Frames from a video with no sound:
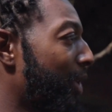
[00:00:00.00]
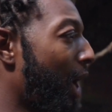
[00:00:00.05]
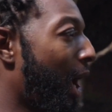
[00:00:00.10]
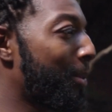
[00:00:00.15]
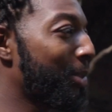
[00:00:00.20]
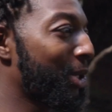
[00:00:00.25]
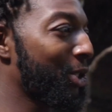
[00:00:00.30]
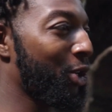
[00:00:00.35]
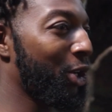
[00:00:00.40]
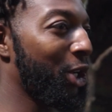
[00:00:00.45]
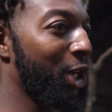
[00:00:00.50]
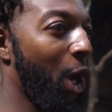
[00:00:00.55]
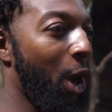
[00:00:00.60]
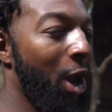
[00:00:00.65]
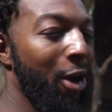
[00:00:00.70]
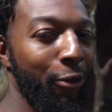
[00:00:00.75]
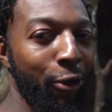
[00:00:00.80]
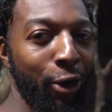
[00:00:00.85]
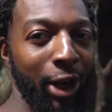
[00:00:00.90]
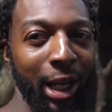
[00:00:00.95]
I'm just gonna go
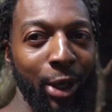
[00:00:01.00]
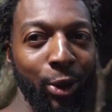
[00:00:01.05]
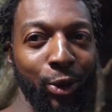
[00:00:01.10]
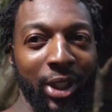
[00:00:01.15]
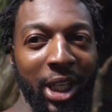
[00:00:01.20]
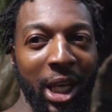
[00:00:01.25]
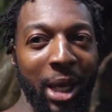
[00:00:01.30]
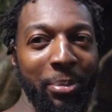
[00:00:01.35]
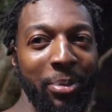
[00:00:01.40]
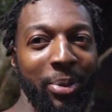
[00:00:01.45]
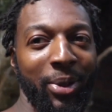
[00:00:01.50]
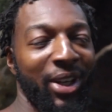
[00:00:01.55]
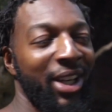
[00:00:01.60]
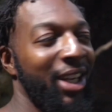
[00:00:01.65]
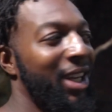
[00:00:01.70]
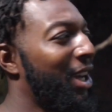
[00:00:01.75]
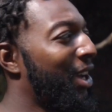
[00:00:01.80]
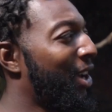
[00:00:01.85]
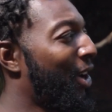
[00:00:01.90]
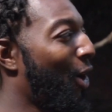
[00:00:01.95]
in for a little dip.
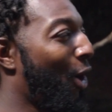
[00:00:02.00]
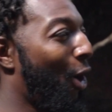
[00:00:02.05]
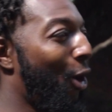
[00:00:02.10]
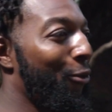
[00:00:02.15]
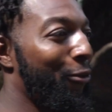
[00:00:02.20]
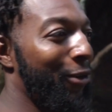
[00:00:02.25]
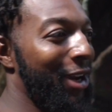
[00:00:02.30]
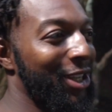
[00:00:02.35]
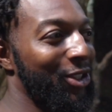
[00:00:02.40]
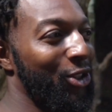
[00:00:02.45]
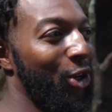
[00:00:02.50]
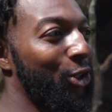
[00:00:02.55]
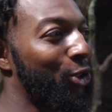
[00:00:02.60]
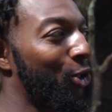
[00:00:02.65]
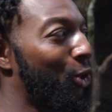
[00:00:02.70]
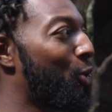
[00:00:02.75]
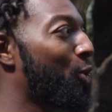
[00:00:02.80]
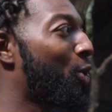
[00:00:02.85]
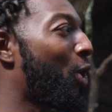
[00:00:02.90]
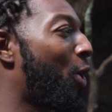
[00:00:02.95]
Hopefully it's not
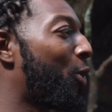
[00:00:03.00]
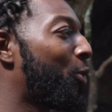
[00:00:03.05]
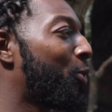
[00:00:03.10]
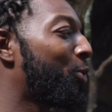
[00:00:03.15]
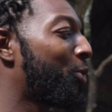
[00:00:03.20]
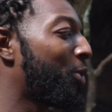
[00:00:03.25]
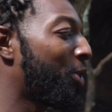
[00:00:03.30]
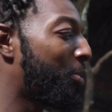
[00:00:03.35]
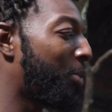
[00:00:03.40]
too cold,